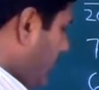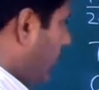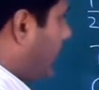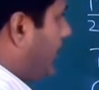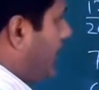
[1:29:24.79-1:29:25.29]

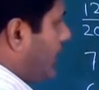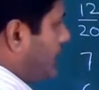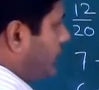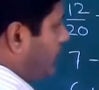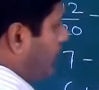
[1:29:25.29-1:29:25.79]
Okay, now
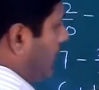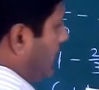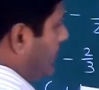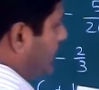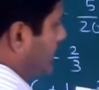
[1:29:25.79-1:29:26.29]
let's look
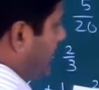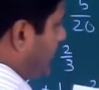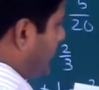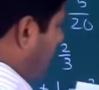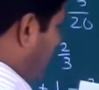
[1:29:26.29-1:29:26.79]
problem number 6.